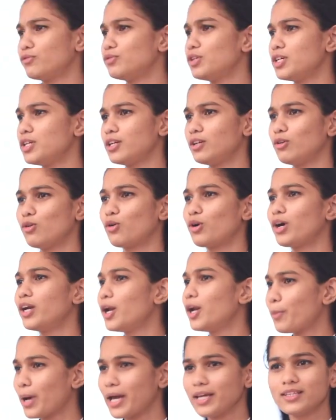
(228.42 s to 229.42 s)
effective
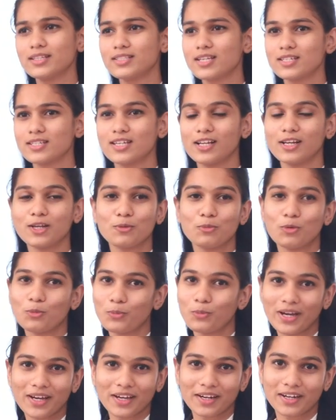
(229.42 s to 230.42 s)
English communication
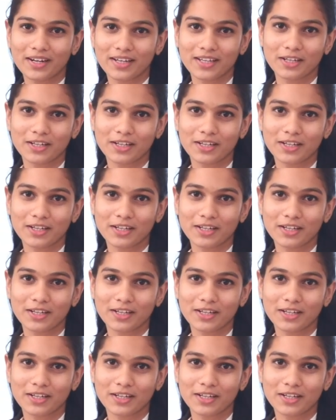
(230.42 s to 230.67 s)
skills,